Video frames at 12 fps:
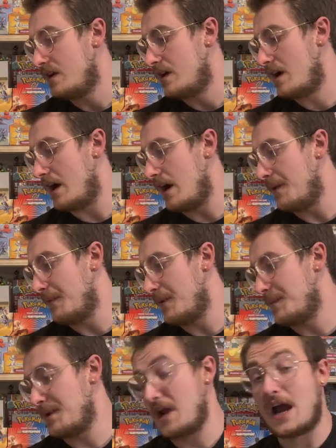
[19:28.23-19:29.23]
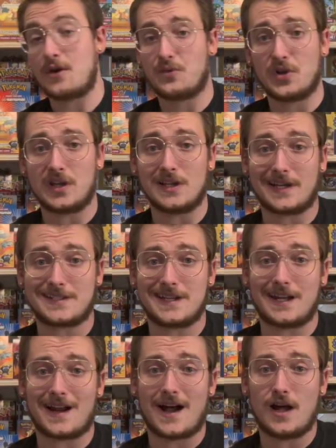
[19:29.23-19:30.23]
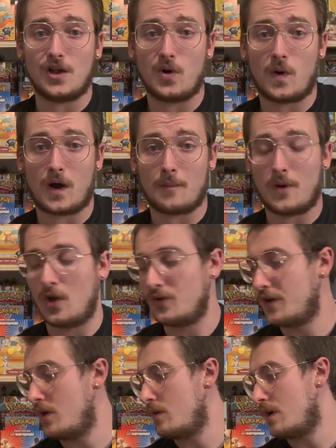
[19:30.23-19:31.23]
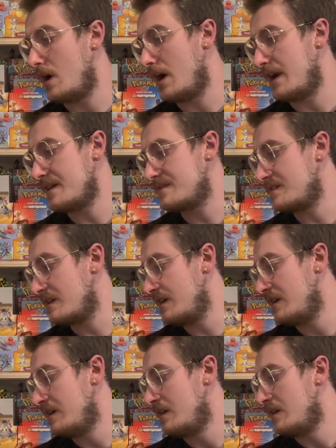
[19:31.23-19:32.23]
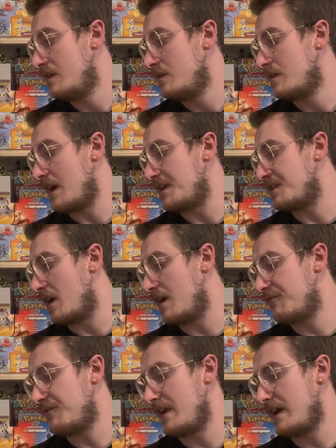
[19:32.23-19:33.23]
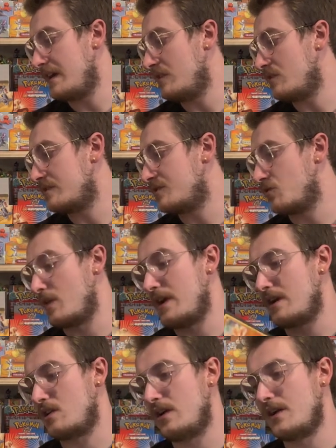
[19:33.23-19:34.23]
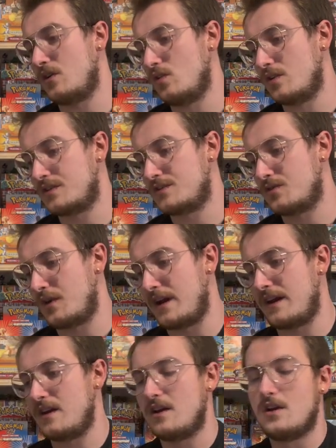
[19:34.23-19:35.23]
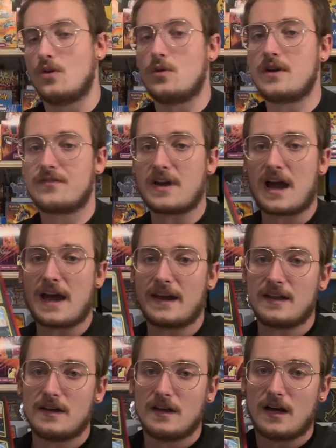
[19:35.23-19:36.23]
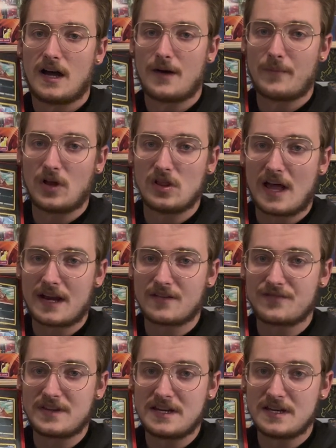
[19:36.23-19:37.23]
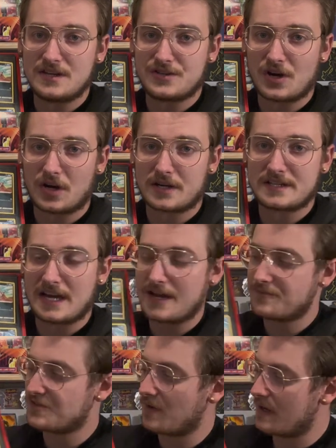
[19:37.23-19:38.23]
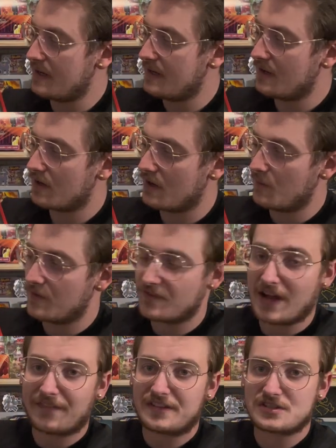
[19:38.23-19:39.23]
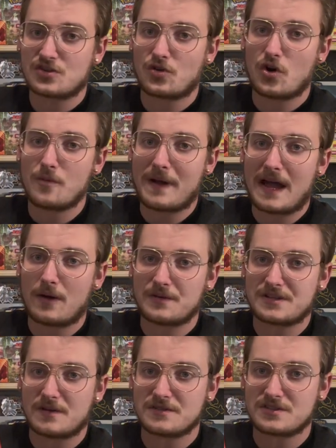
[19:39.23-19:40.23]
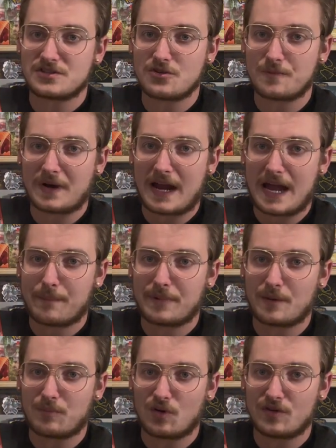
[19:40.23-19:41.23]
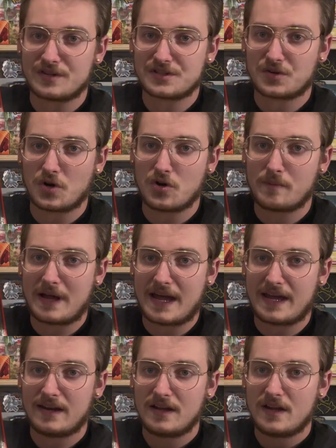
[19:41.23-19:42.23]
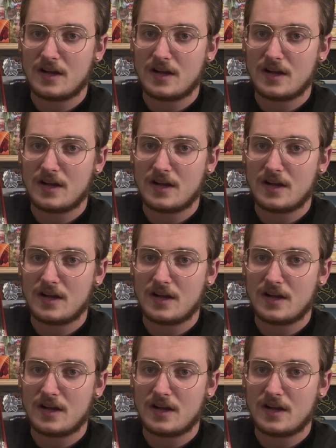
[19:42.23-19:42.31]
Um, but I'd really like to get a holo Armaldo, honestly. Got Donphan. He looks great. Claydol looks great. We've got um, a lot of the dark types right here, and we've got this Crobat, which I was super happy to pull this Crobat.